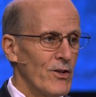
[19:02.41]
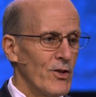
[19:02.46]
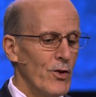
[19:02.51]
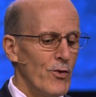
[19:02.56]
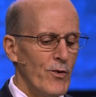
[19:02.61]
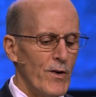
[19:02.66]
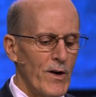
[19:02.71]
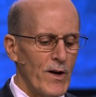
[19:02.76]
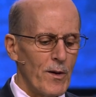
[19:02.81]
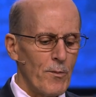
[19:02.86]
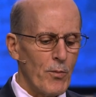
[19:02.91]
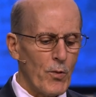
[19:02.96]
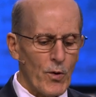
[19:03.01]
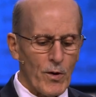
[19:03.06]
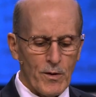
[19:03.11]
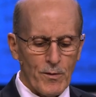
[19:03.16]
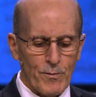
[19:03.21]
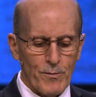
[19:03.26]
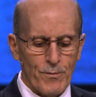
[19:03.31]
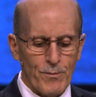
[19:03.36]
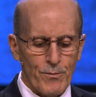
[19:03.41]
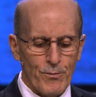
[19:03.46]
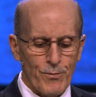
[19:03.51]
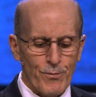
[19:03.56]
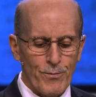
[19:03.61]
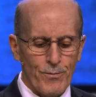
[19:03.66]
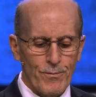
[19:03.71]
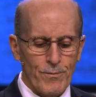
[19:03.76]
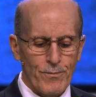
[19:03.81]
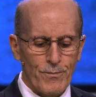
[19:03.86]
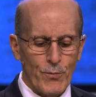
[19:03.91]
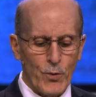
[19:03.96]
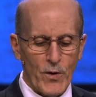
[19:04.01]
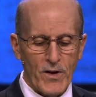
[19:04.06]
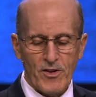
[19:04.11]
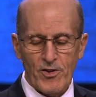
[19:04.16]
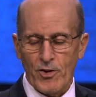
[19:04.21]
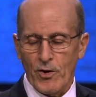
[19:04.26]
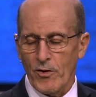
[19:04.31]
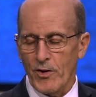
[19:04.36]
Two very important
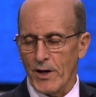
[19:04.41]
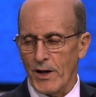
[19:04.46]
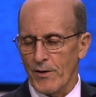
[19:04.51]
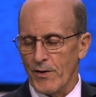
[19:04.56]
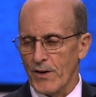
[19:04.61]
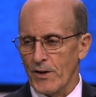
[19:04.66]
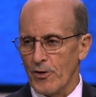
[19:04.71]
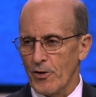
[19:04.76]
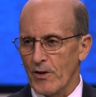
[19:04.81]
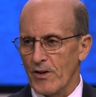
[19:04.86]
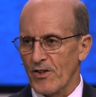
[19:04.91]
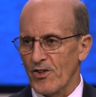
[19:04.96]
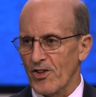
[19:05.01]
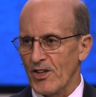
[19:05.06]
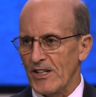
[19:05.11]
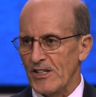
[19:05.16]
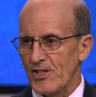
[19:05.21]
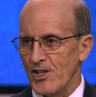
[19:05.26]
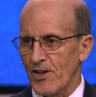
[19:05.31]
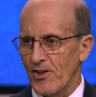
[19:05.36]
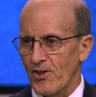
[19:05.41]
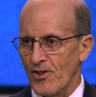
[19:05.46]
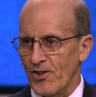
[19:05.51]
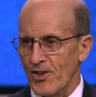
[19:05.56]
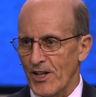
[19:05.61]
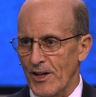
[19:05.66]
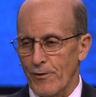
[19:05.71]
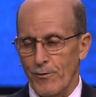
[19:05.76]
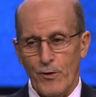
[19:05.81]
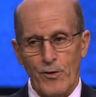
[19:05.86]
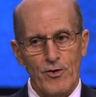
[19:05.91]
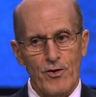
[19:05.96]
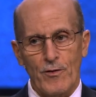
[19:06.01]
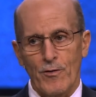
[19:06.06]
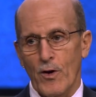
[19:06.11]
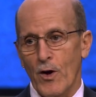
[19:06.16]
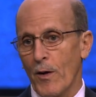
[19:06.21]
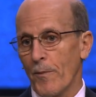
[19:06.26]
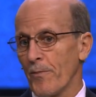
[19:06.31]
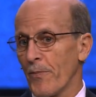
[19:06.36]
points here that I think you can see Jesus in it. First
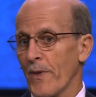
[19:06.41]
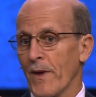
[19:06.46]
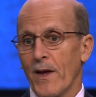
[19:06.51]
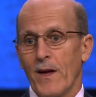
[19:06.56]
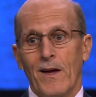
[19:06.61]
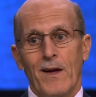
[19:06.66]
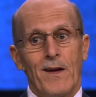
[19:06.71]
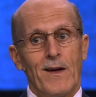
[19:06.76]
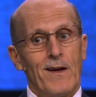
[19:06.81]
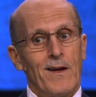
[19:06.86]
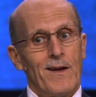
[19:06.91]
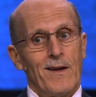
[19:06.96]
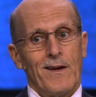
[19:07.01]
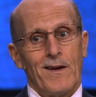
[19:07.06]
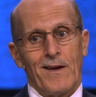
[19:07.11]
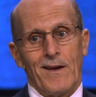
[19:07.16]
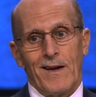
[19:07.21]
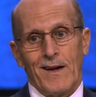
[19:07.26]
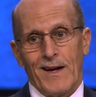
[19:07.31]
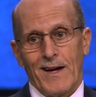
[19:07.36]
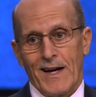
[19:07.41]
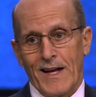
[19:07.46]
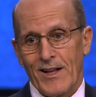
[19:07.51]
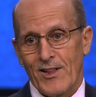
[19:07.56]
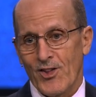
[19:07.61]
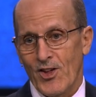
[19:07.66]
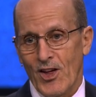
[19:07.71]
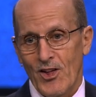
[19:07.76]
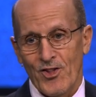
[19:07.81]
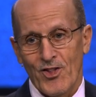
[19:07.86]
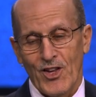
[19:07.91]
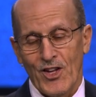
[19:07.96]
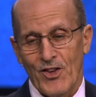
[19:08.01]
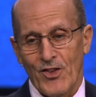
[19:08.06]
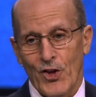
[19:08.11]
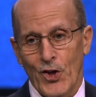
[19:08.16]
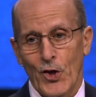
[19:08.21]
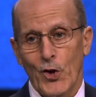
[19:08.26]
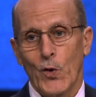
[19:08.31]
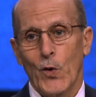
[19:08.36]
of all, it says
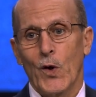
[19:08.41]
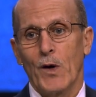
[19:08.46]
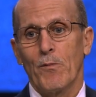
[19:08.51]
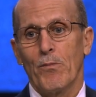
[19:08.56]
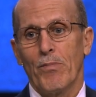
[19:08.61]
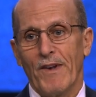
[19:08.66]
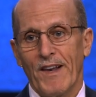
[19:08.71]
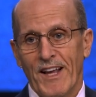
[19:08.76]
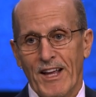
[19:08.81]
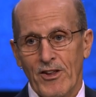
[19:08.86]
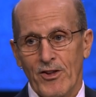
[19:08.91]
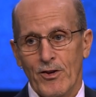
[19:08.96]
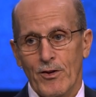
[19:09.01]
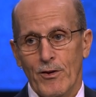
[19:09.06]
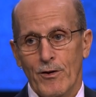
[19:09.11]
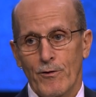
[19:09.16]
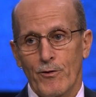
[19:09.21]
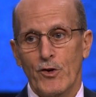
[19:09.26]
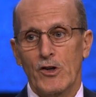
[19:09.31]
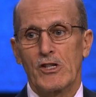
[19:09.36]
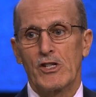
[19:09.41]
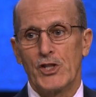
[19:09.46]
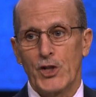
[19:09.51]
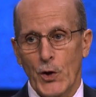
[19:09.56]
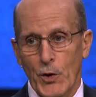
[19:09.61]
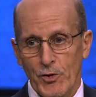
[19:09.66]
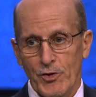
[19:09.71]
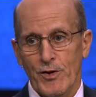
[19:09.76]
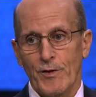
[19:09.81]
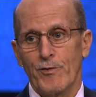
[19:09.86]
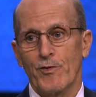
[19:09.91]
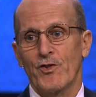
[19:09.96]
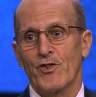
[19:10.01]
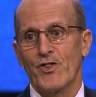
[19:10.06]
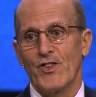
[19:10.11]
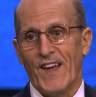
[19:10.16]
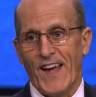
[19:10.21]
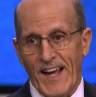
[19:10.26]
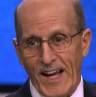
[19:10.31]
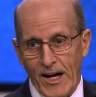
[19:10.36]
that the Lord blessed for Joseph's
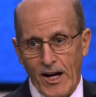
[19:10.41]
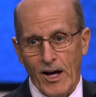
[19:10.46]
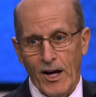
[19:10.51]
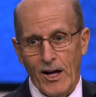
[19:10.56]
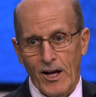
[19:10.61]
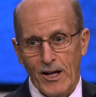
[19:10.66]
sake.